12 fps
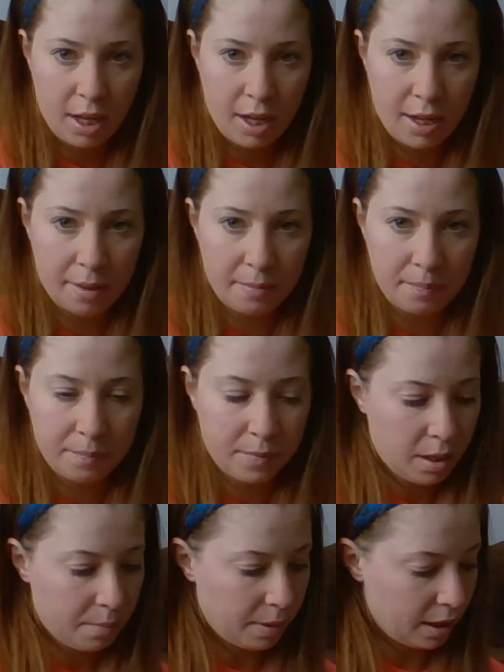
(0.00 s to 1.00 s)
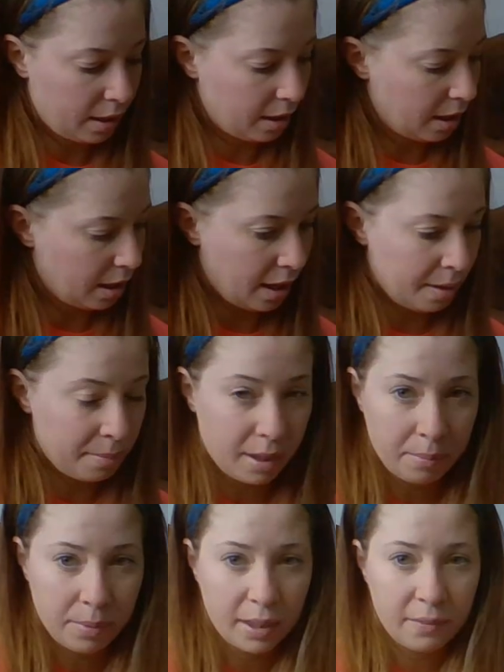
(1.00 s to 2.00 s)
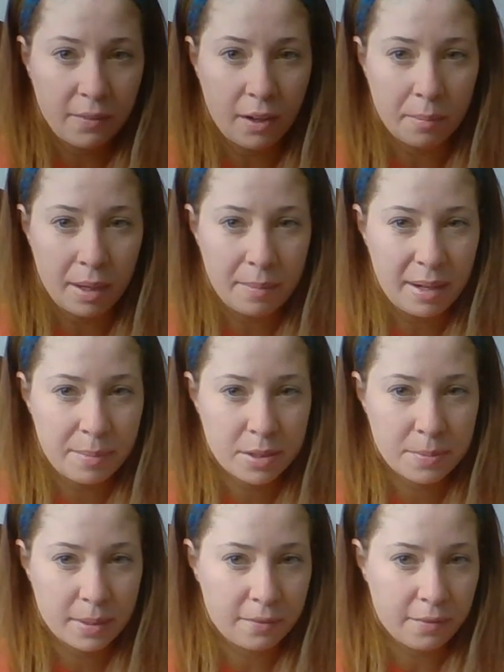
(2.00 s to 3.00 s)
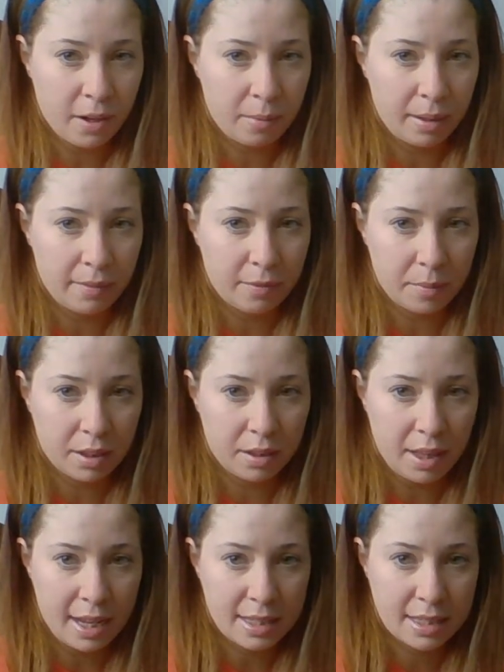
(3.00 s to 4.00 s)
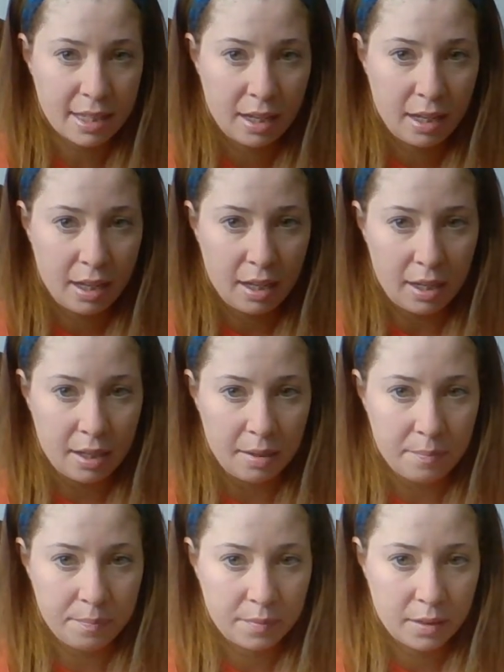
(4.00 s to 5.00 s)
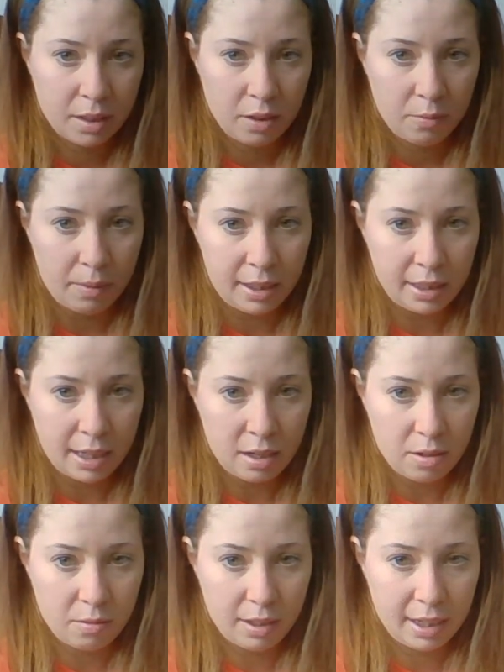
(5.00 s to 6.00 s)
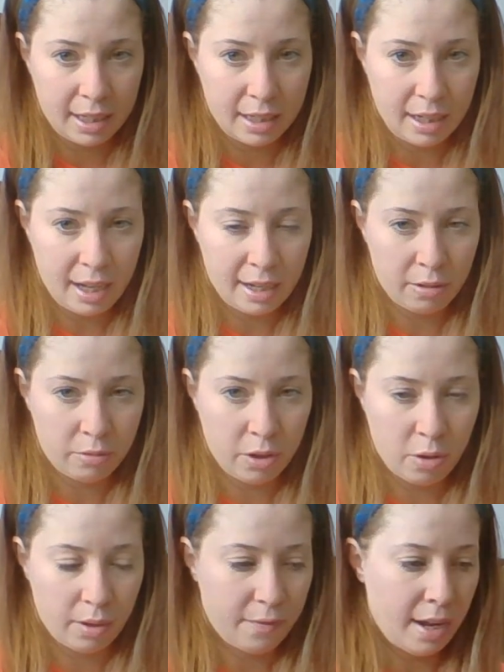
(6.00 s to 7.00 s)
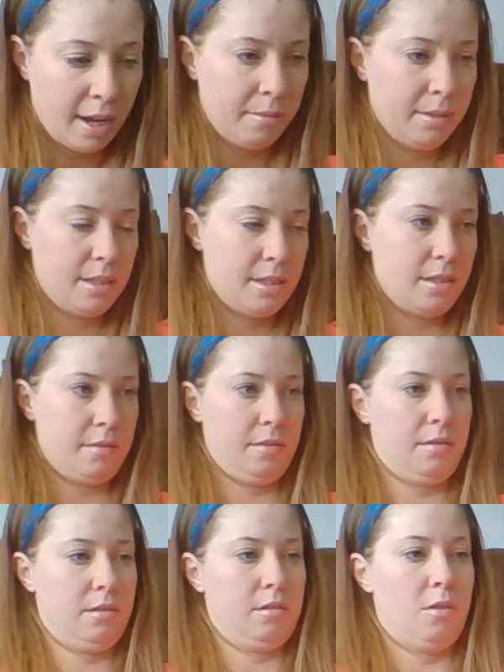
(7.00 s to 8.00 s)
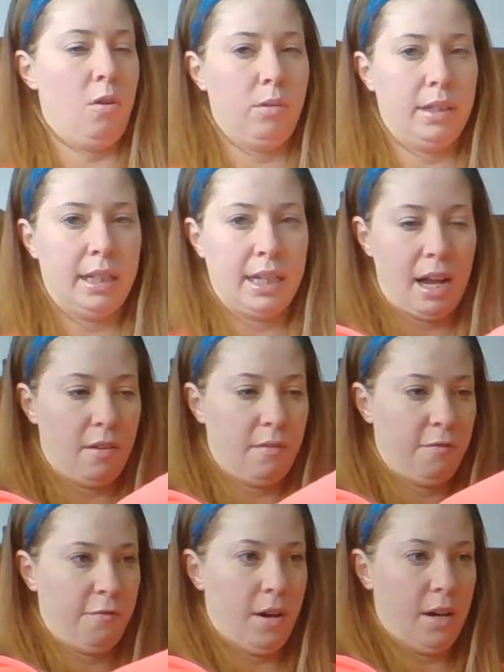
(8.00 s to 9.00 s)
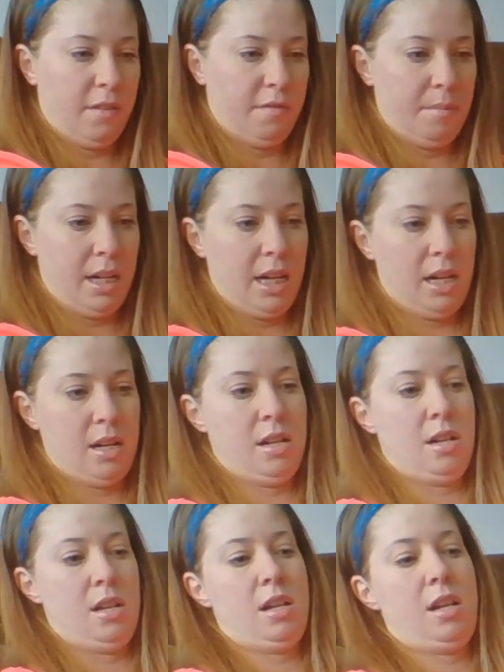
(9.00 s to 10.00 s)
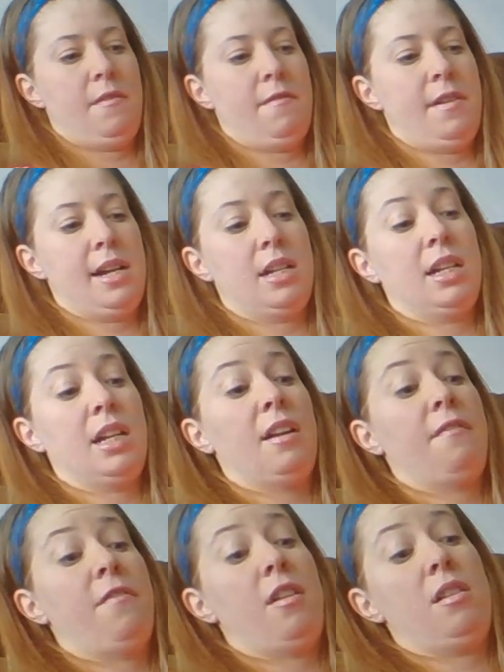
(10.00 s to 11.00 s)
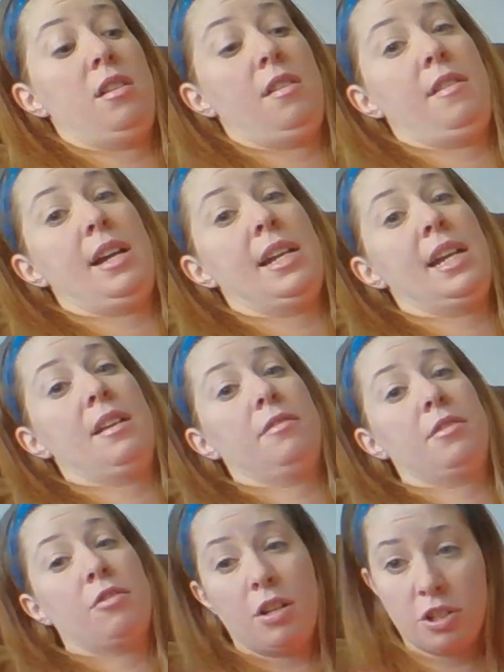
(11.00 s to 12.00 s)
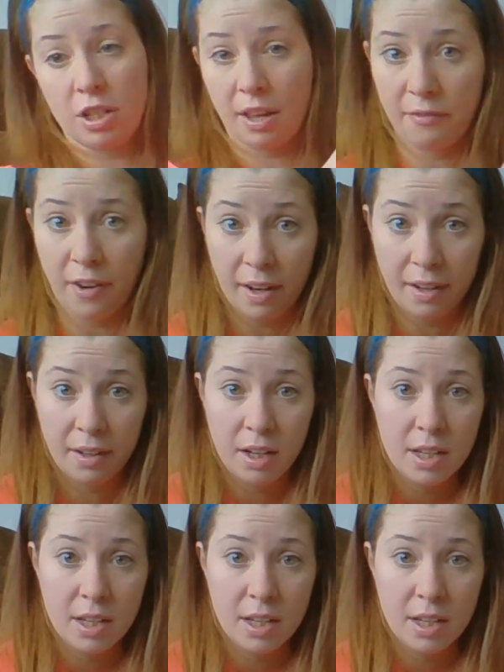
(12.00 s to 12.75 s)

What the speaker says: But I'm pretty far, my paper's pretty far away from the glass right now. And I don't know if I was holding it out in front of me, if I could get it far enough. I can't stretch that far.